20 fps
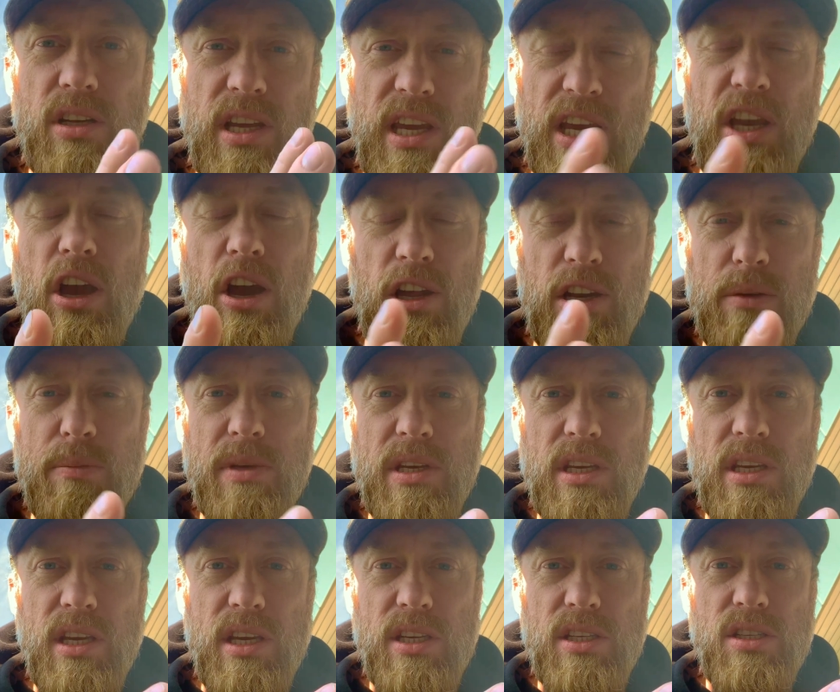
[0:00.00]

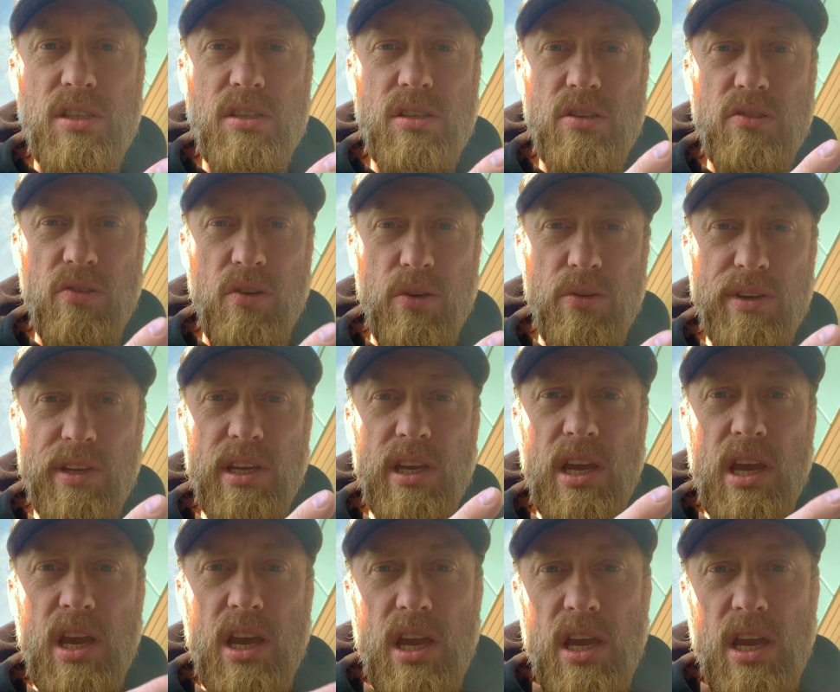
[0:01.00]
economy is growing,